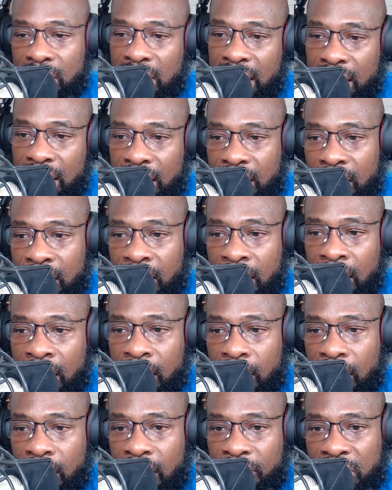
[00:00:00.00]
and then
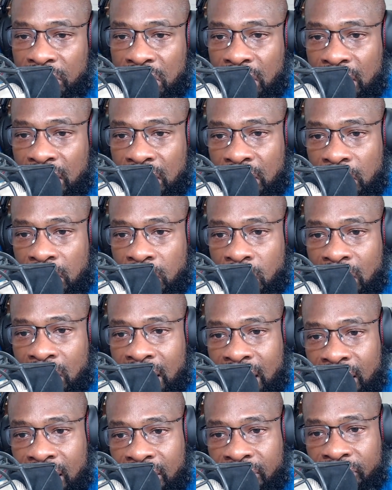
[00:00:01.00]
all of a sudden you
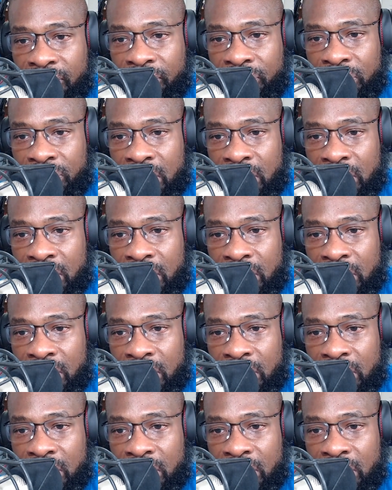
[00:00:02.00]
kind of